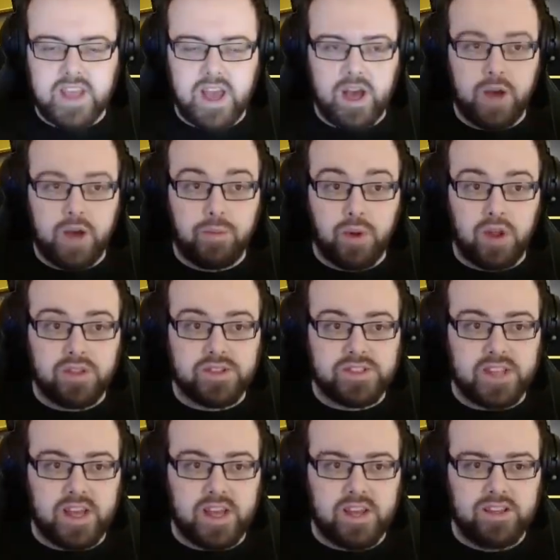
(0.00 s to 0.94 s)
did get a
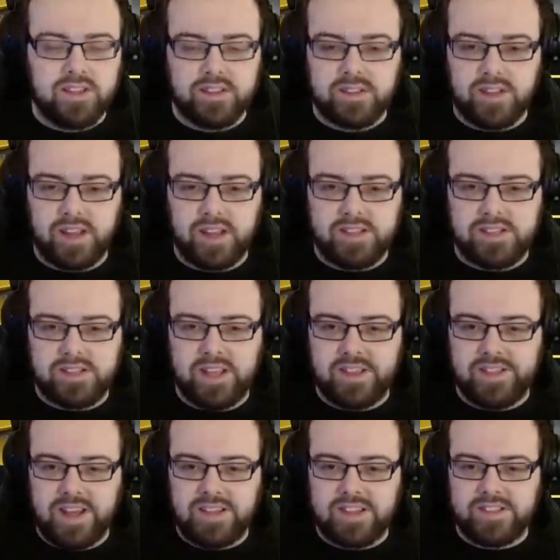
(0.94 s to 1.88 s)
bronze there.
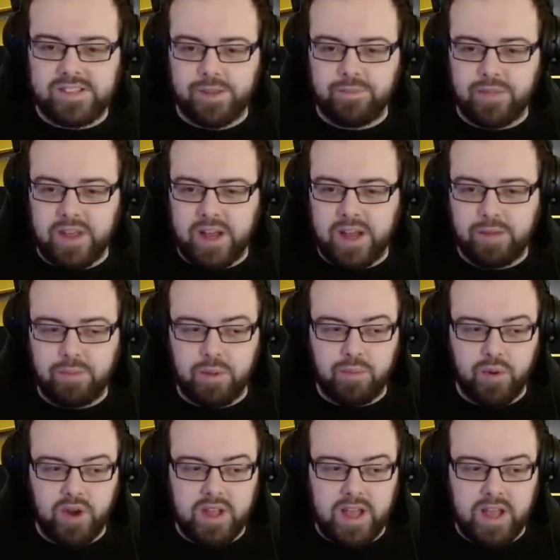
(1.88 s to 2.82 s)
That's something. I'd
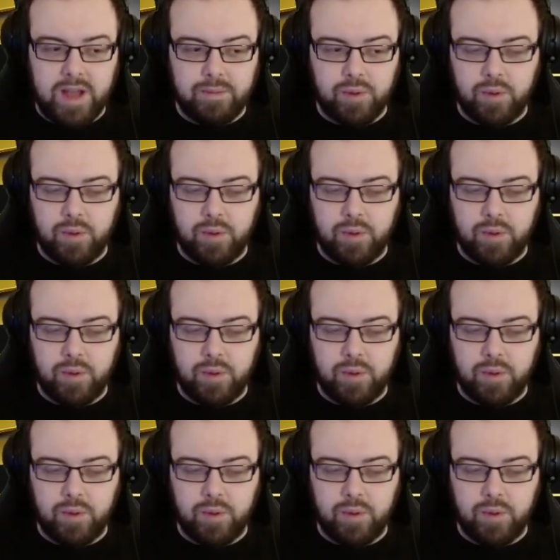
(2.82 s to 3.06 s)
be pretty